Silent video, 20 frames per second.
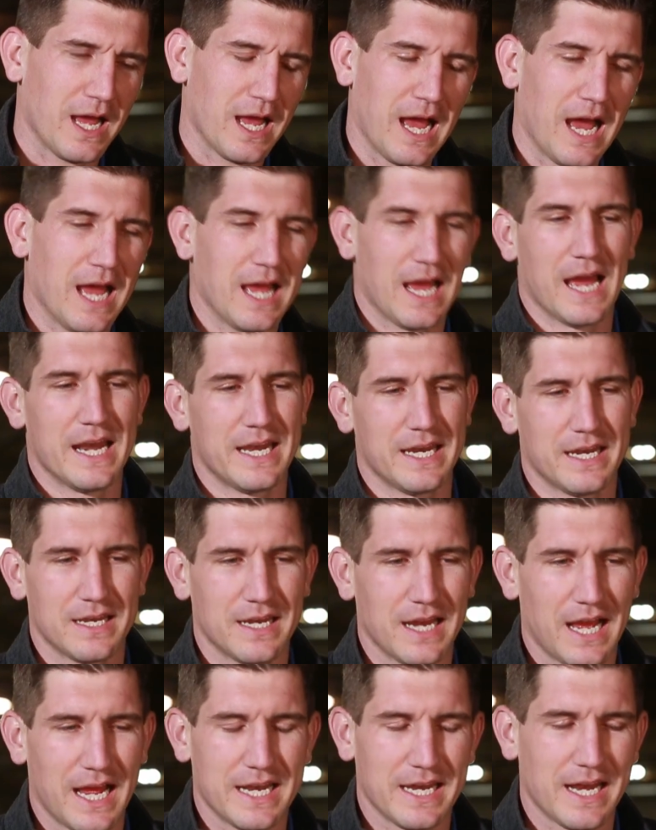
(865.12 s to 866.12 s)
I
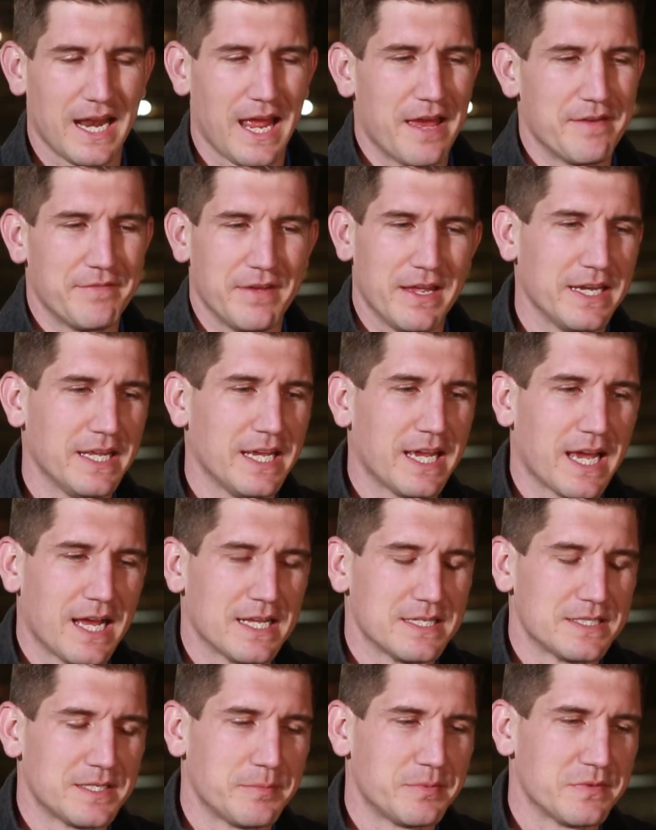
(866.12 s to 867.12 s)
didn't have any
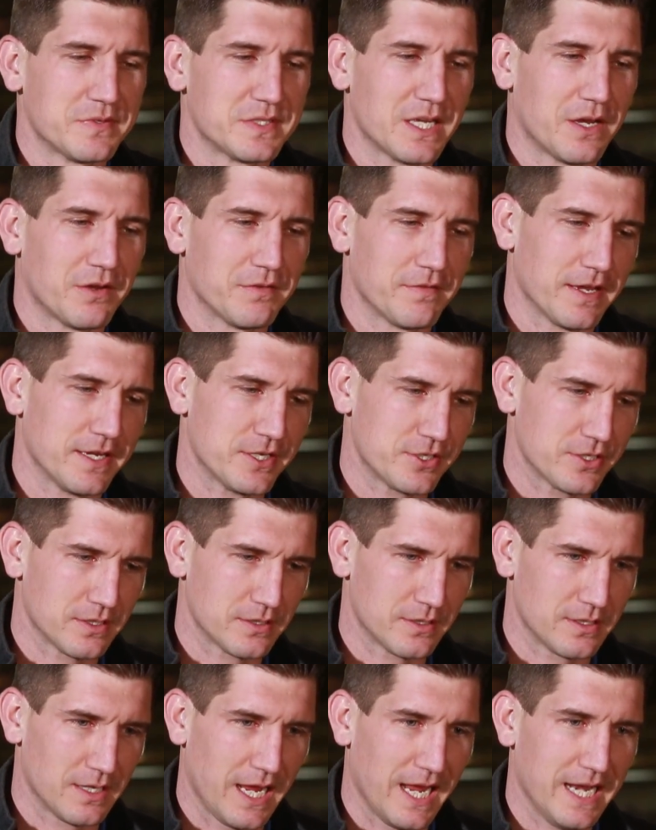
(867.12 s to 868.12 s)
concept of
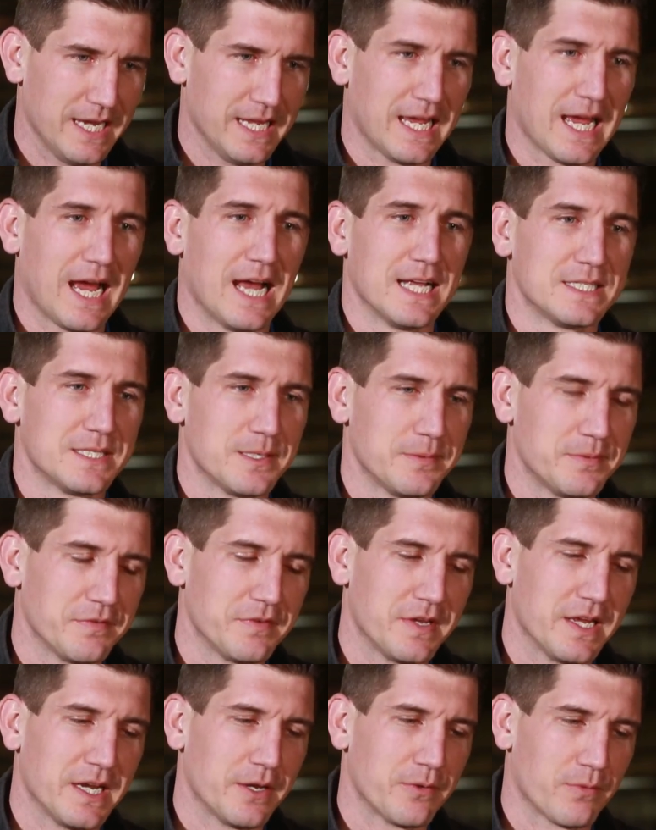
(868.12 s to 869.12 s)
salvation, any concept
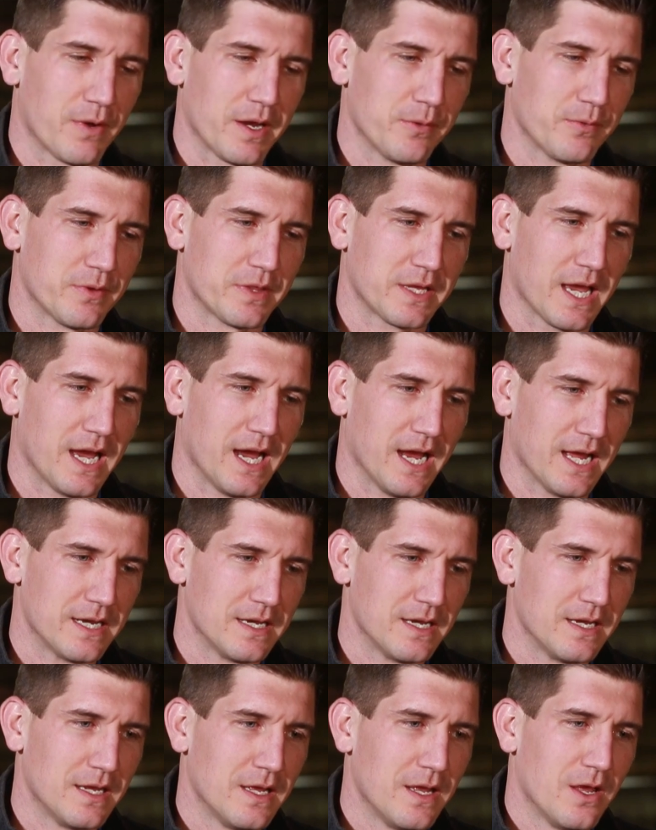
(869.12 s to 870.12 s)
of getting right with God.
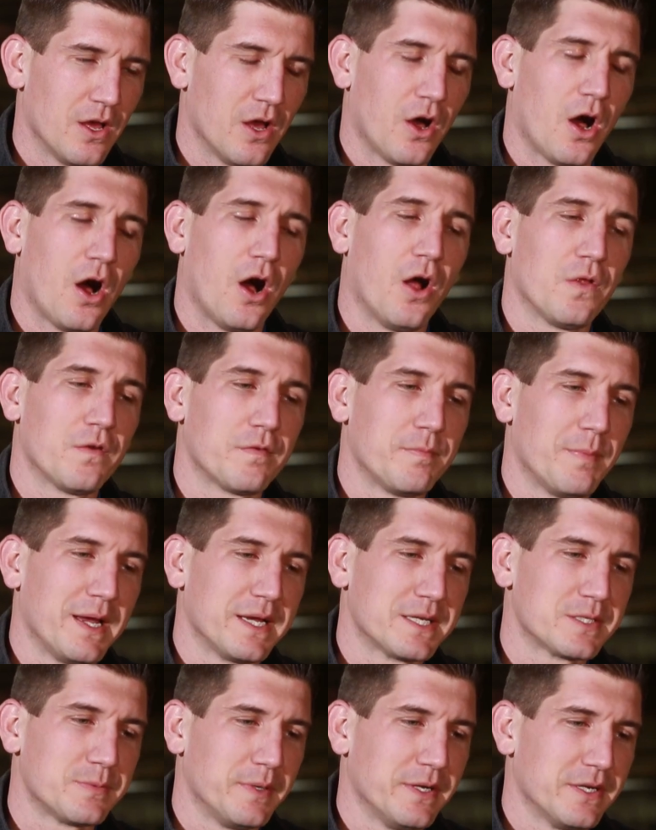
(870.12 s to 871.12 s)
All of my
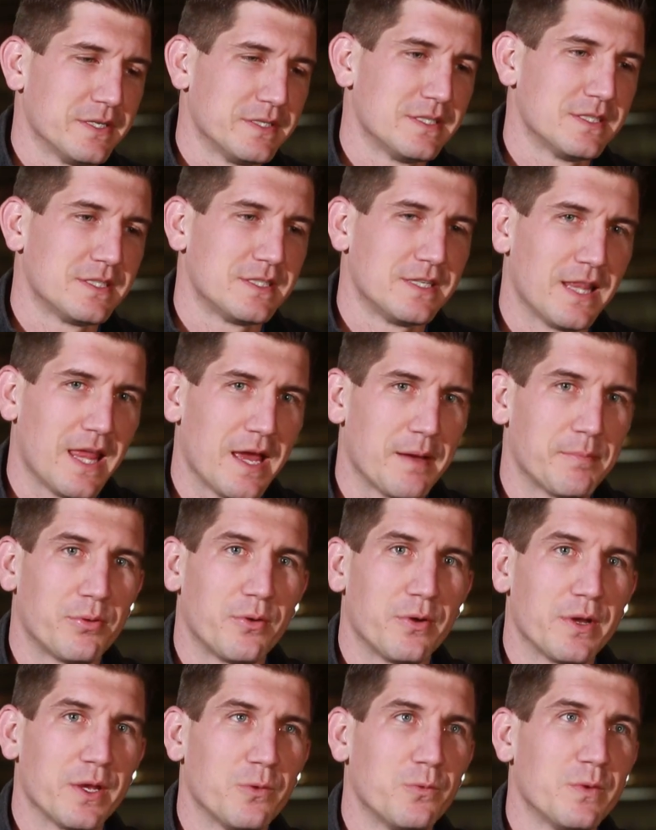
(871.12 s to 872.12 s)
experiences to that
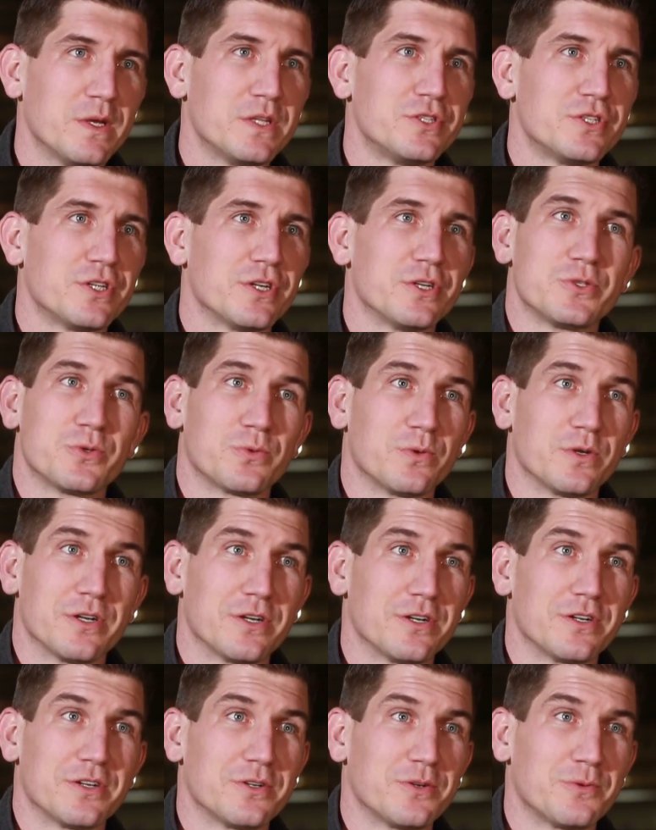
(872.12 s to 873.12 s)
point with church
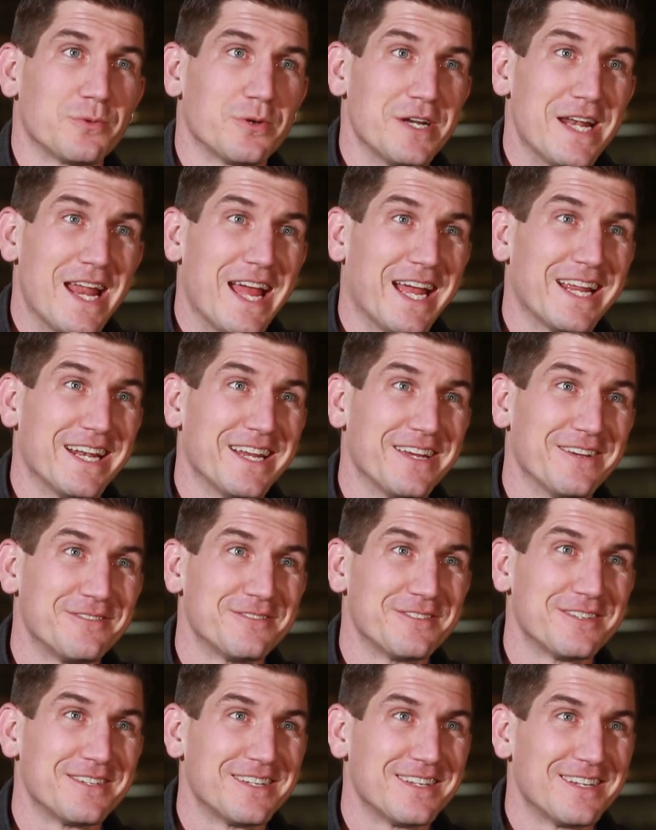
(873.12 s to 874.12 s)
were negative.
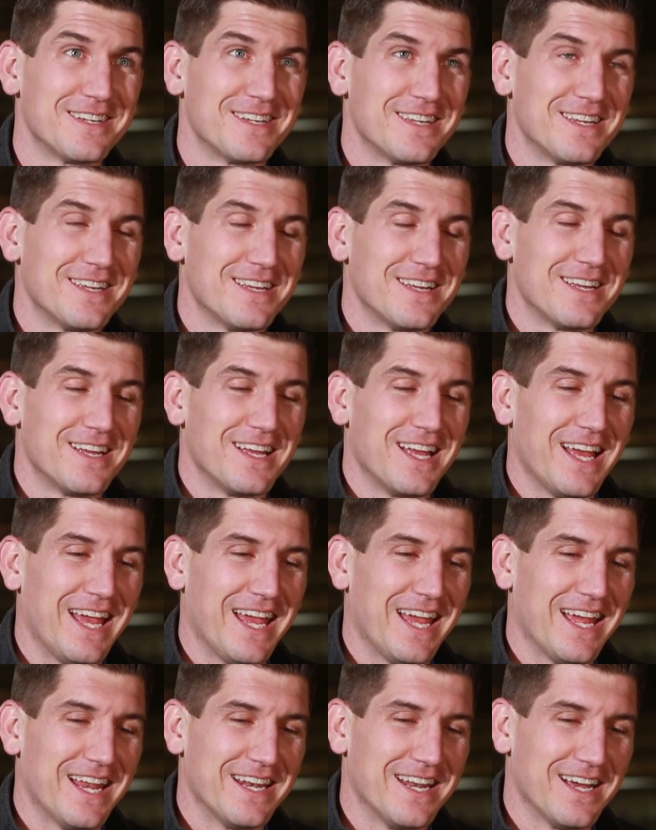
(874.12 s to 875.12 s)

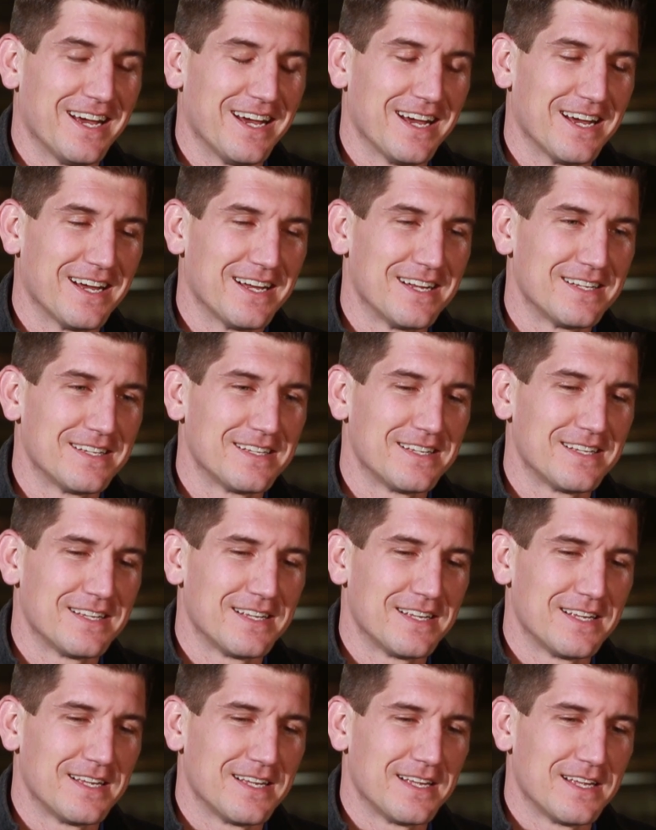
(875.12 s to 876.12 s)
And
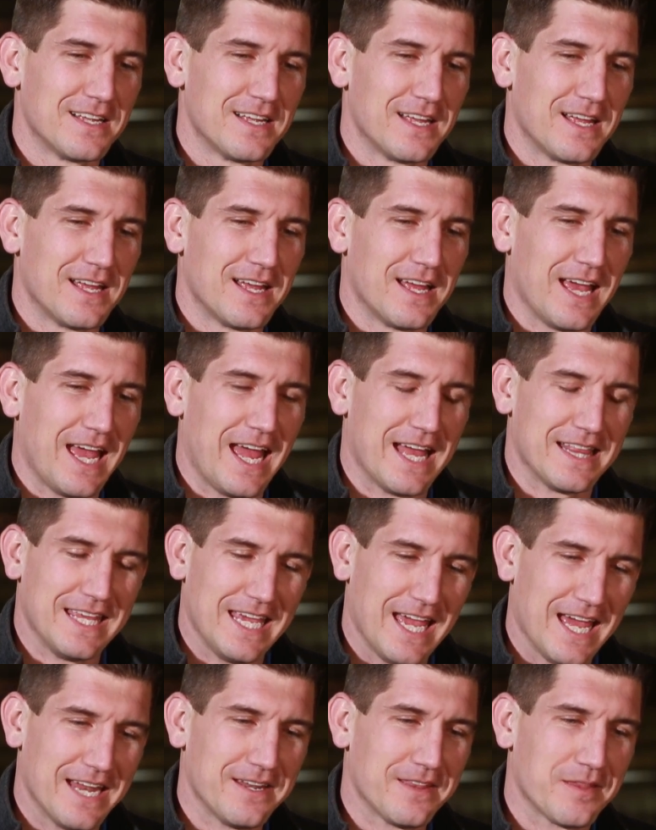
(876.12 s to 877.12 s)
at
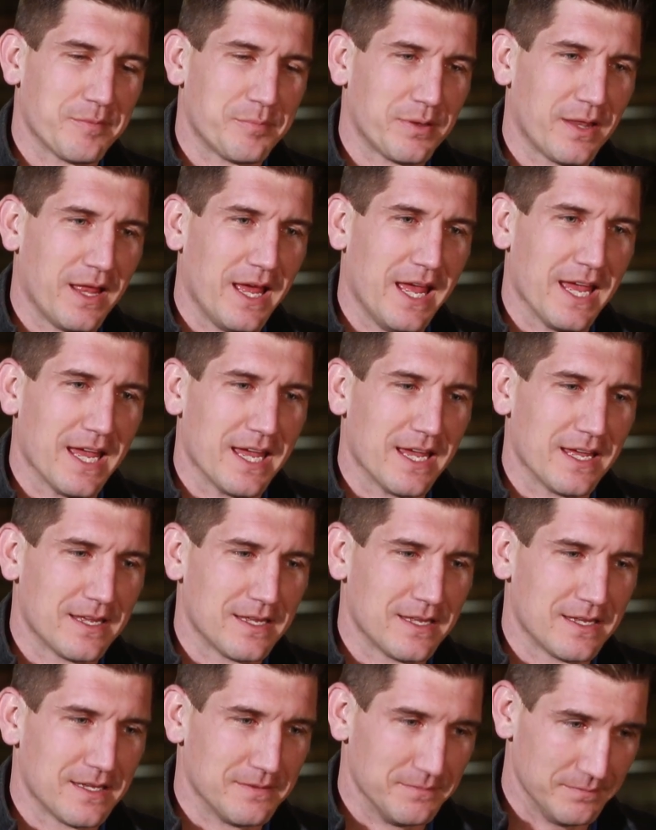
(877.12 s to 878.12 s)
the end of the play,
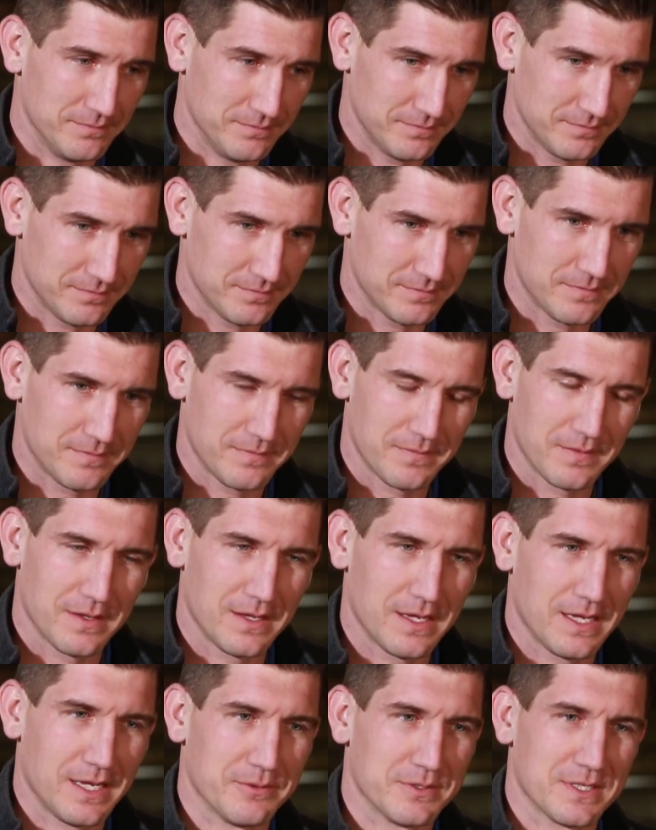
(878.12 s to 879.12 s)

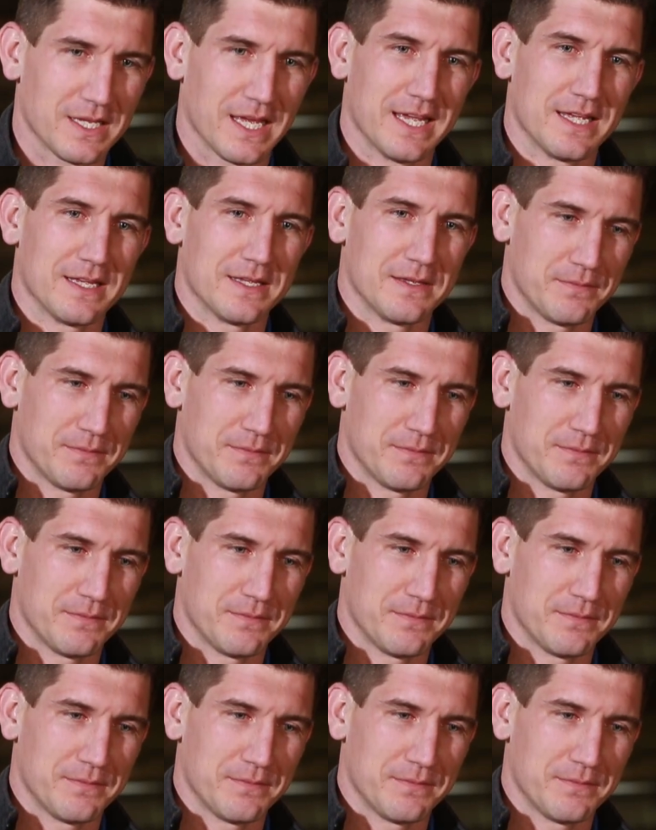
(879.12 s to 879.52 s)
it was like